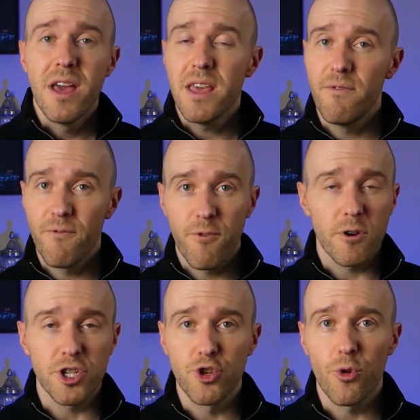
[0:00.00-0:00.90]
even
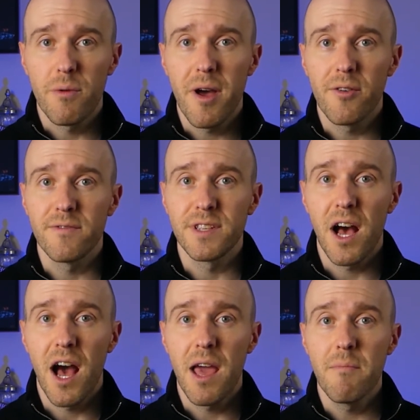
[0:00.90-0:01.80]
for a short amount of
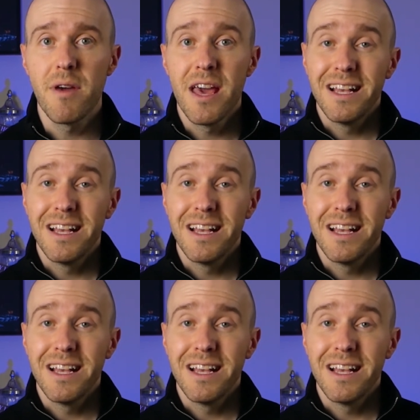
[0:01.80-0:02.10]
time,